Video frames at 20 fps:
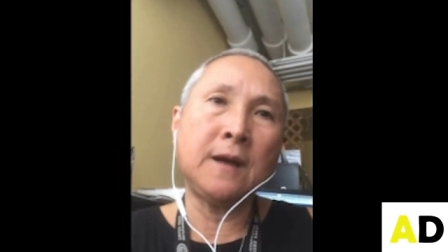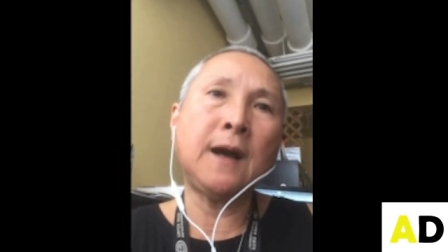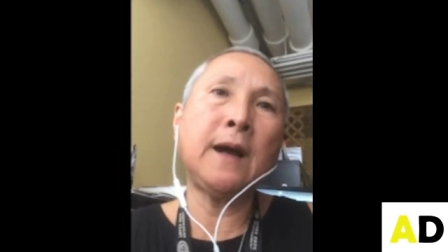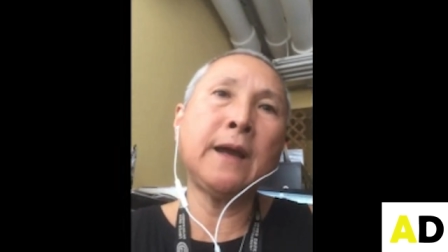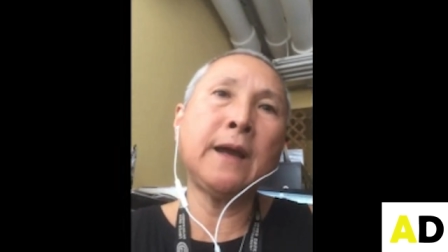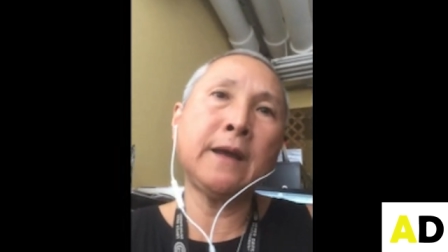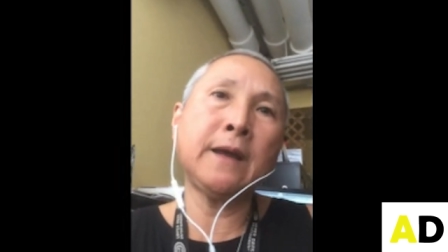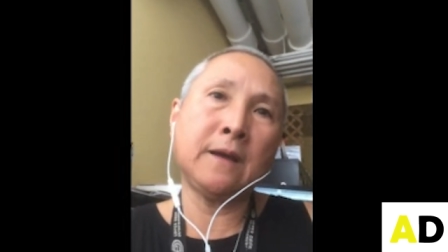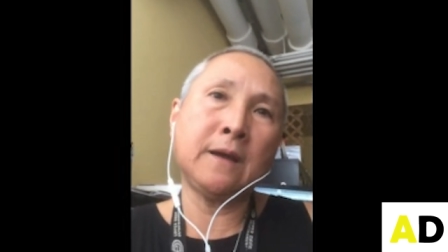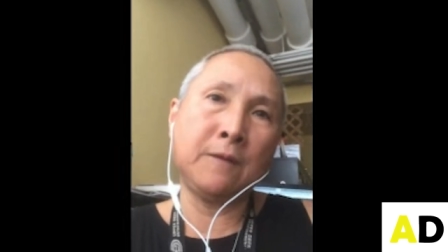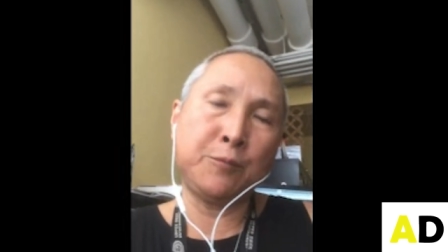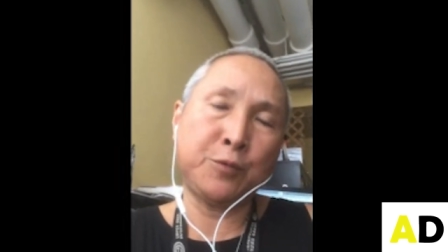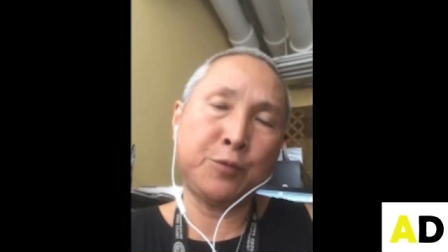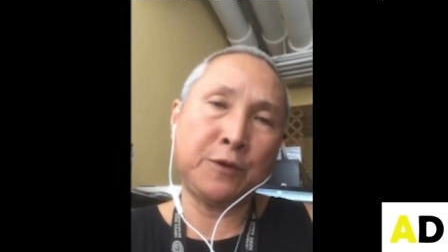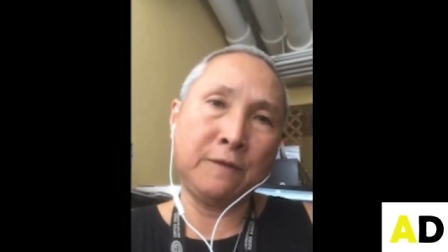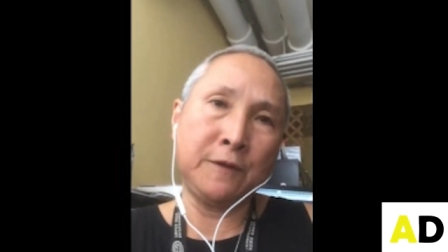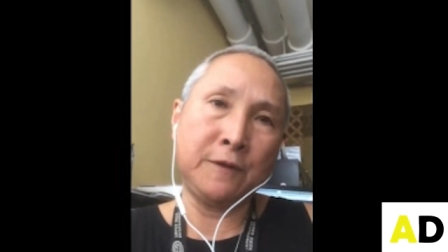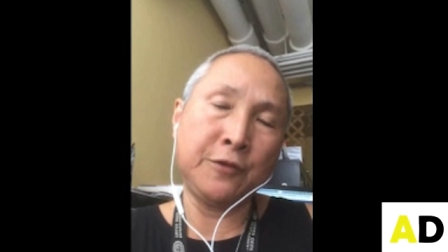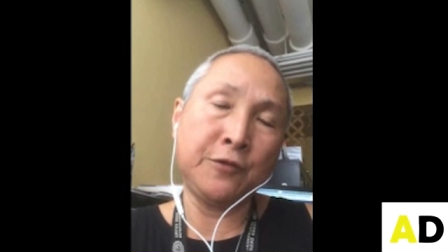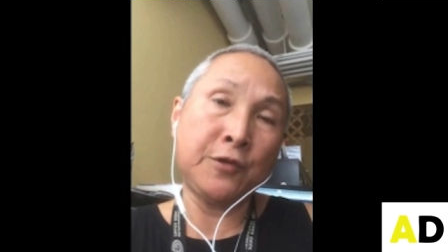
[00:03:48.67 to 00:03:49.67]
I have
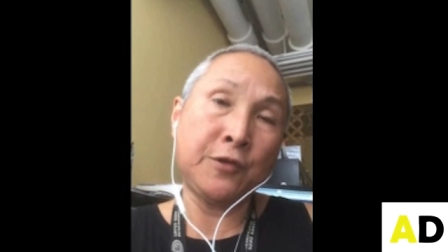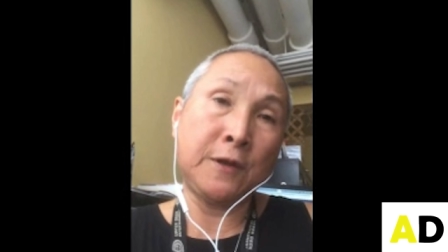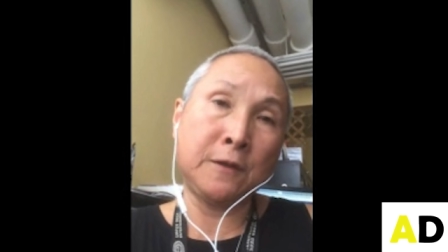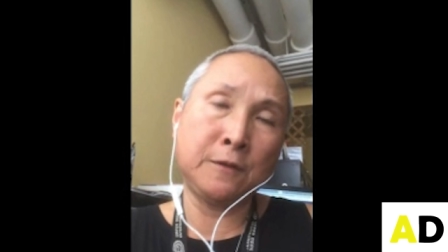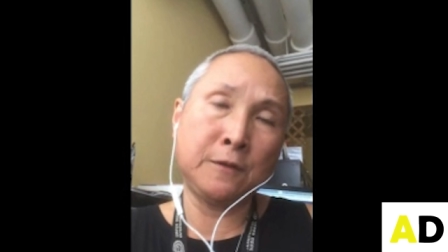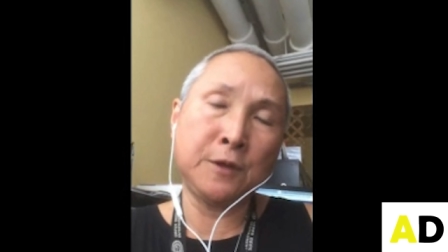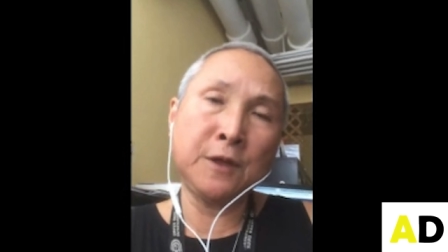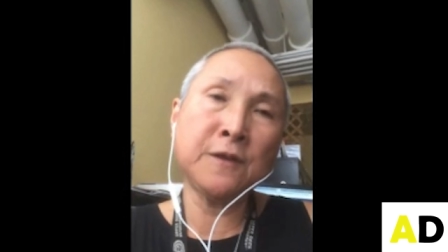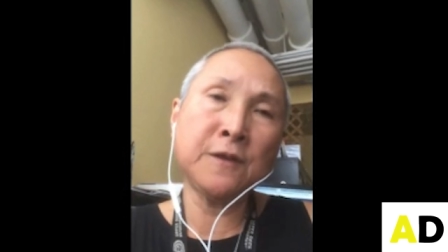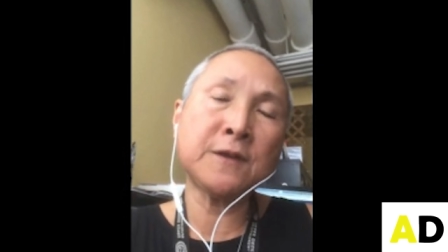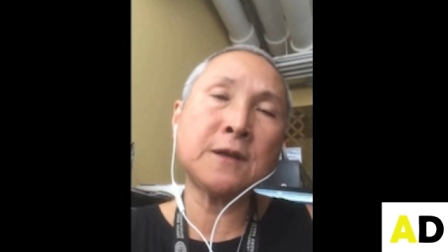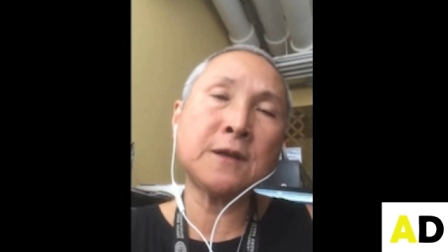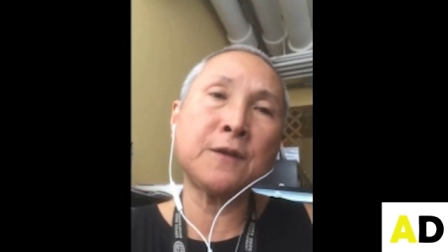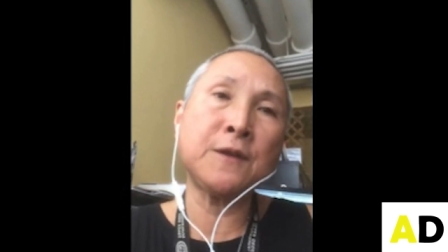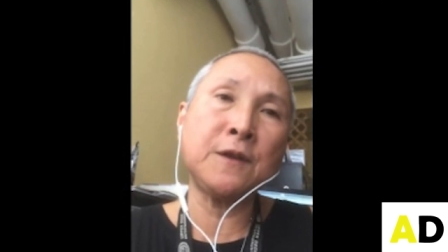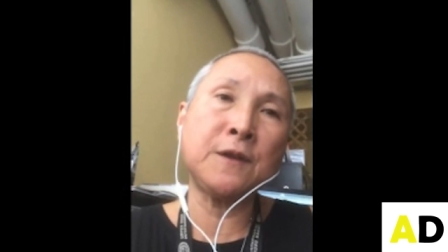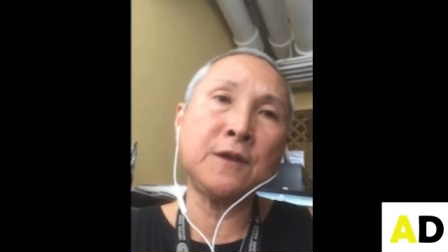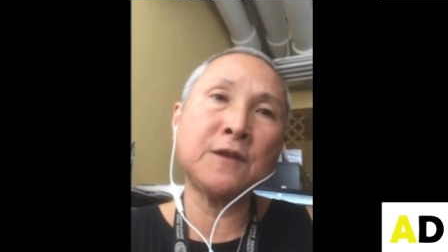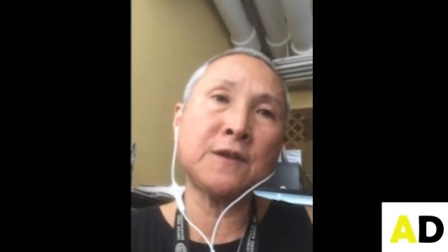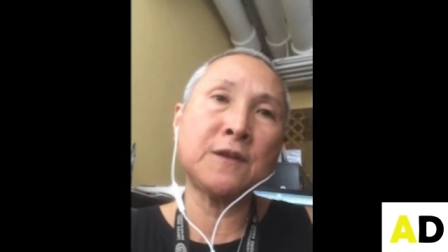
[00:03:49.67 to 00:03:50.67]
privilege at least
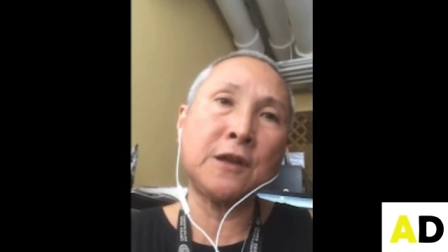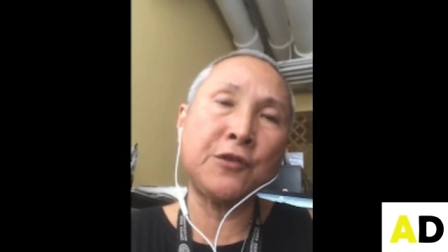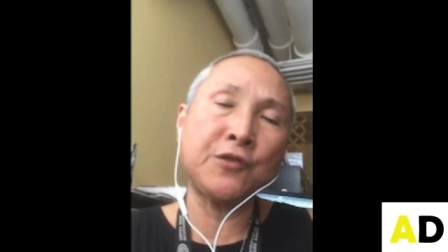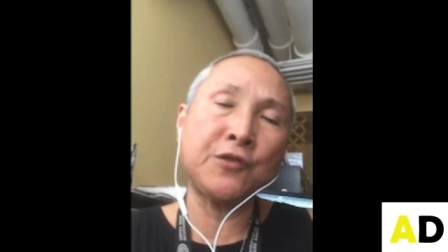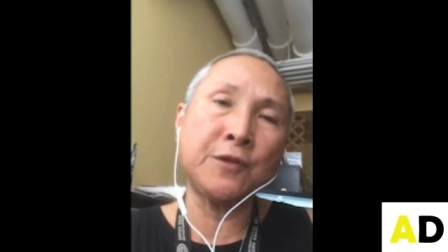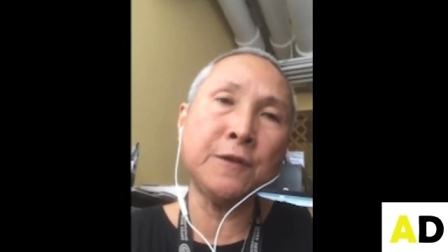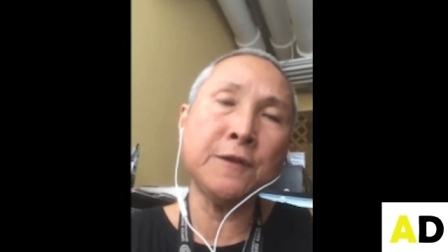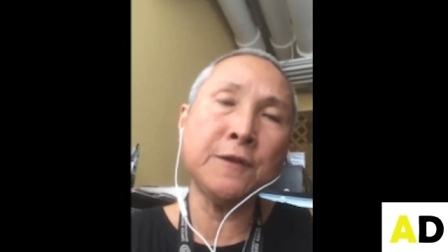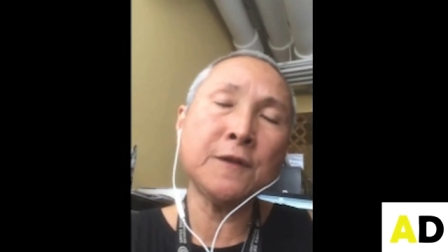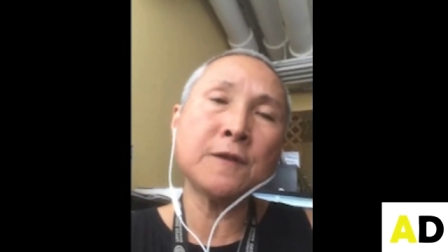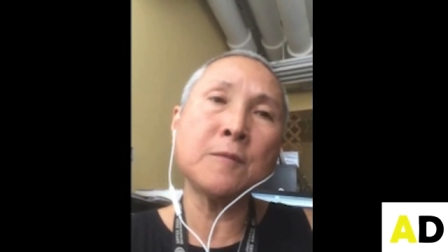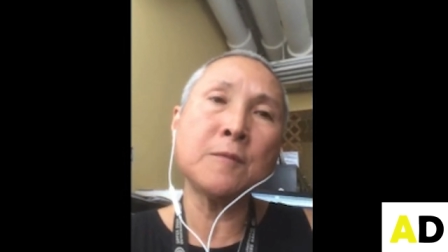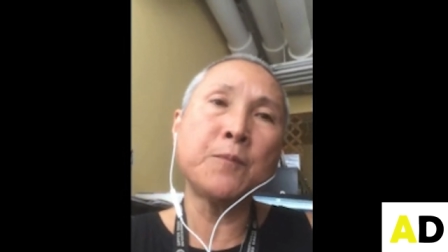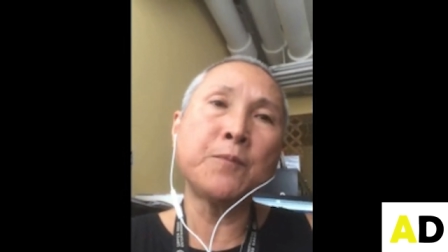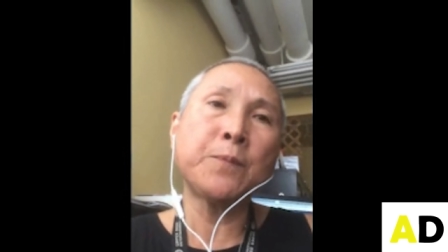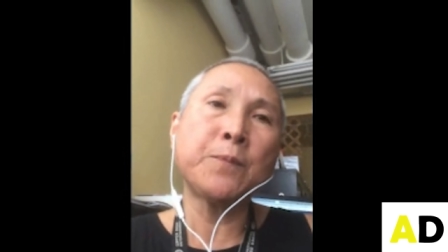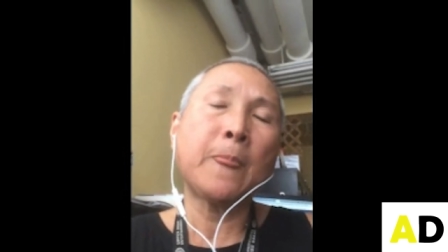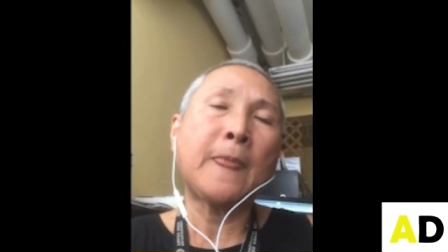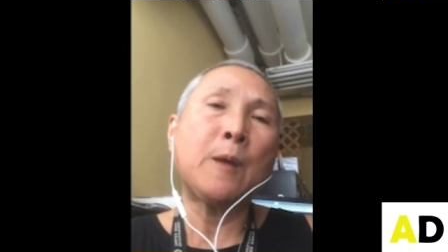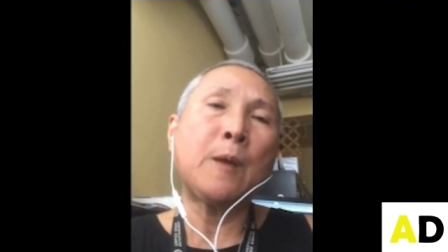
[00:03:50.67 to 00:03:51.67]
as East Asians,
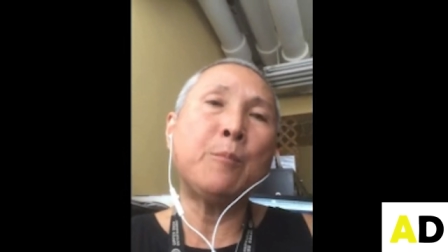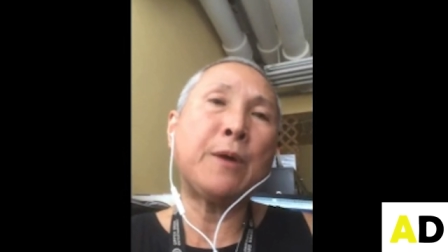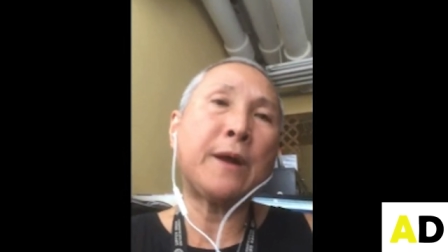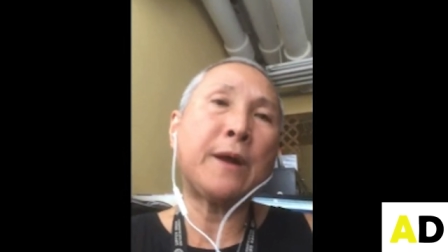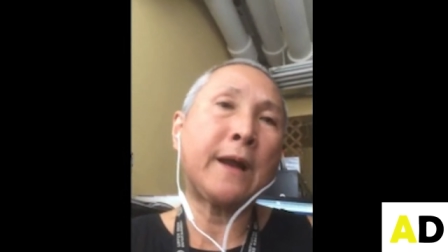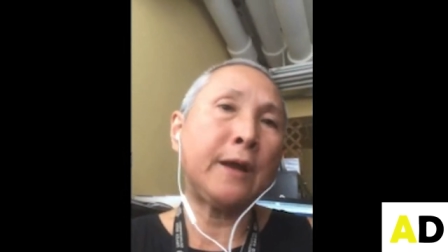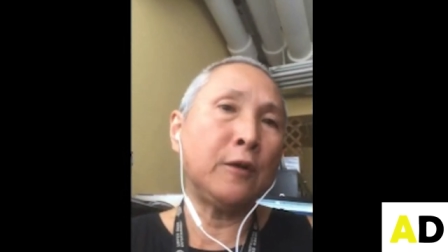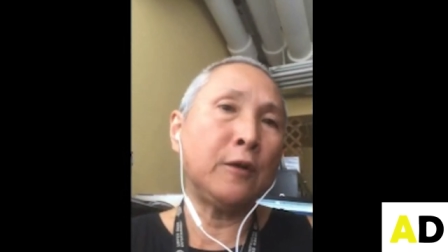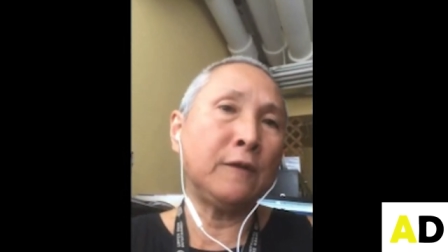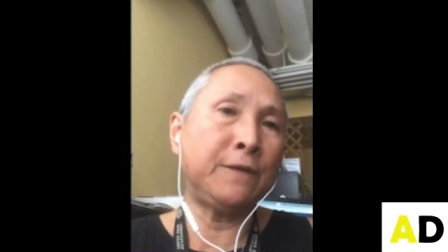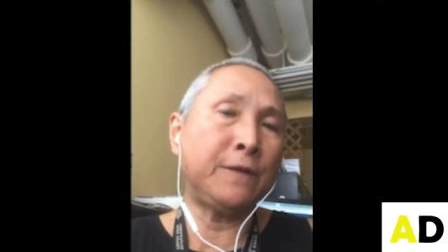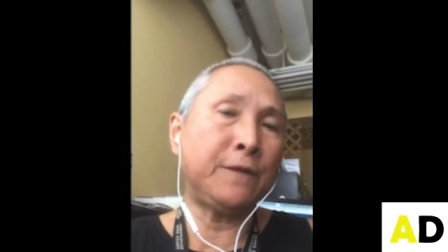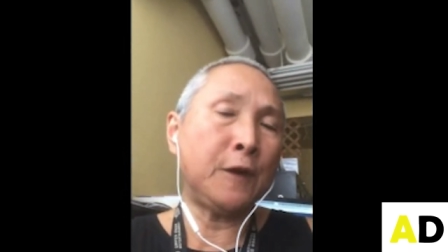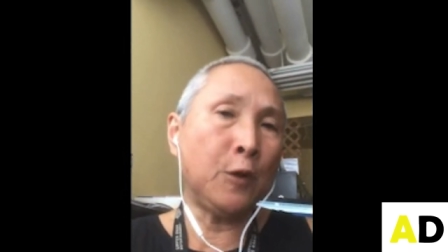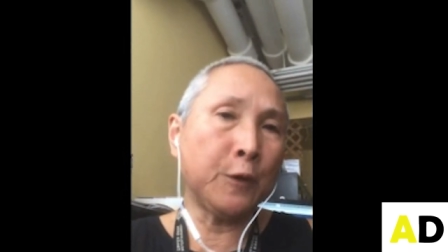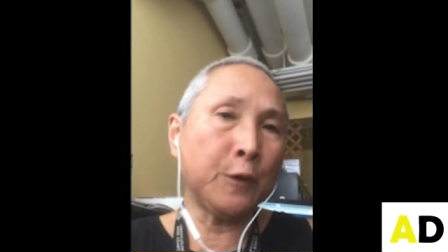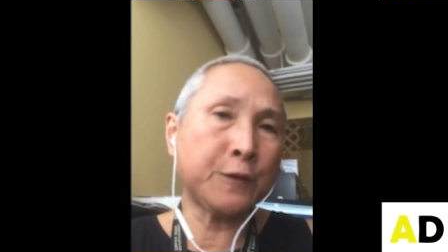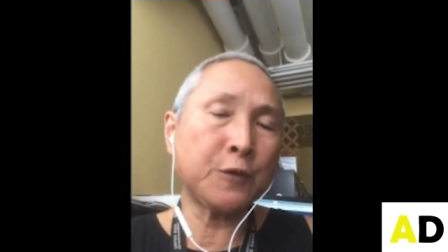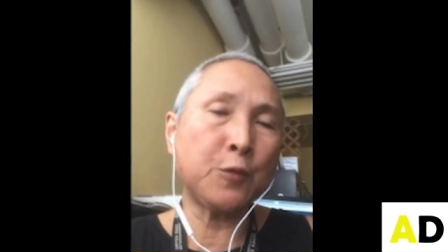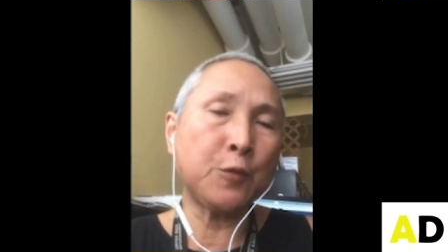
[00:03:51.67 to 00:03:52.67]
but I have
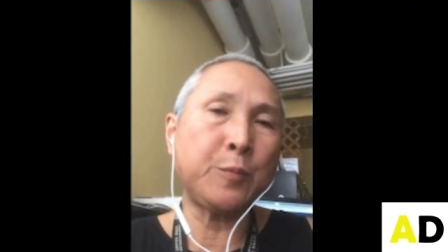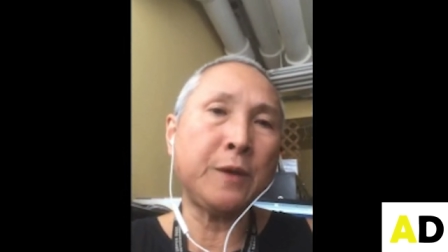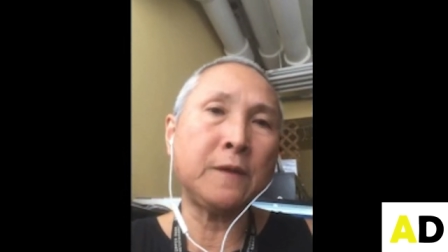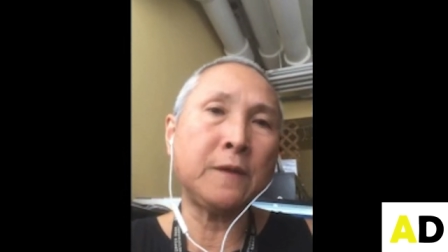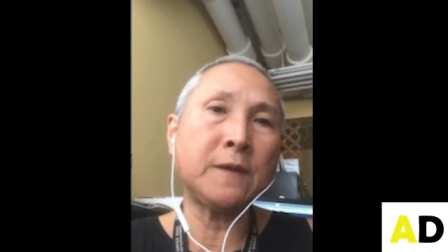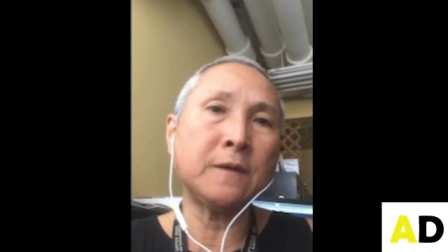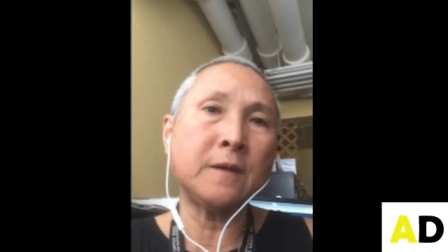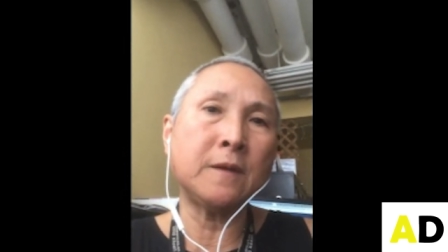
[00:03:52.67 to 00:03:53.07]
also been